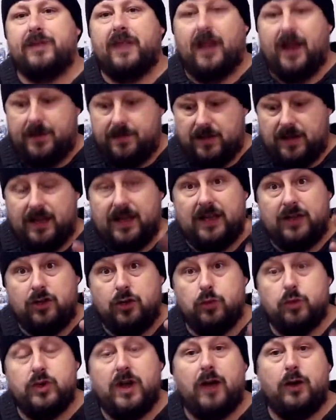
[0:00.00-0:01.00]
And
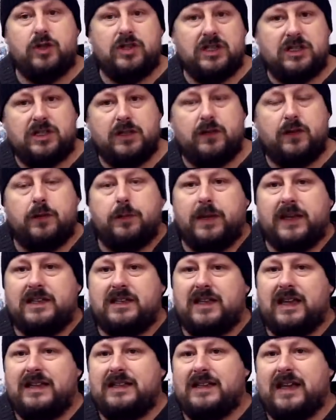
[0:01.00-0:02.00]
you'll notice if you've been
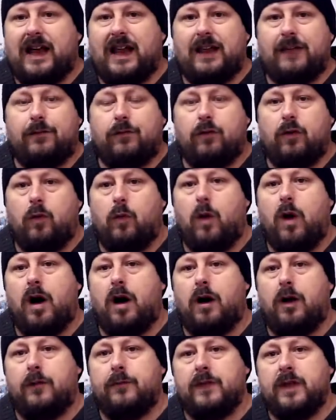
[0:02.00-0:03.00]
detailing for a
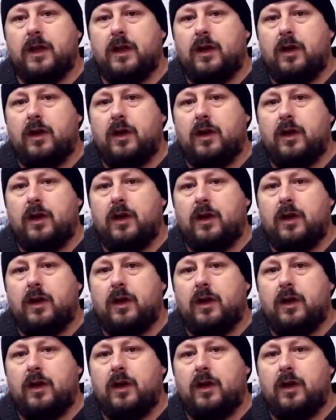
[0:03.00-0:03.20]
while,